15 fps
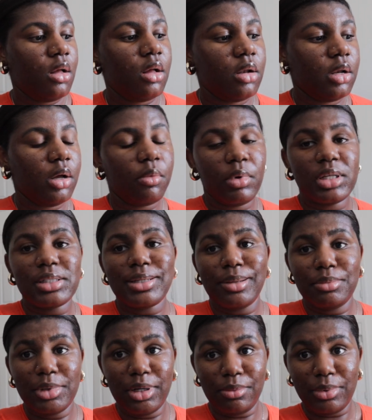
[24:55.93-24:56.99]
And then once
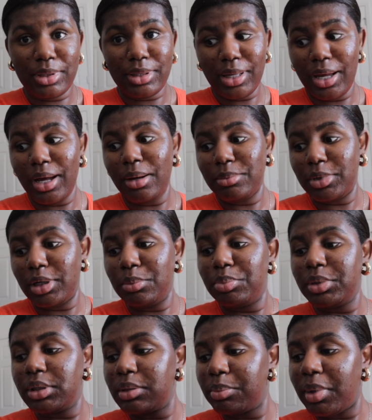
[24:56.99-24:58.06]
I'm done with that, I'm gonna
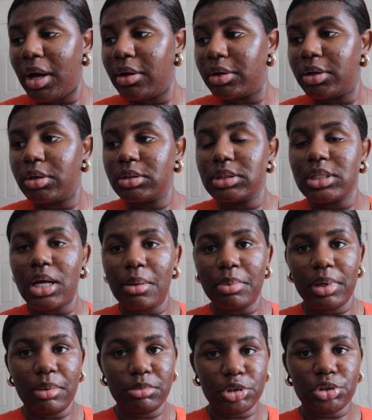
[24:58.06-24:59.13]
put the powder on top,
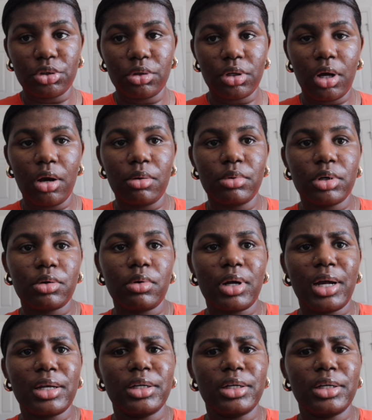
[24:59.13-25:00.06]
and I'm gonna show y'all real quick. I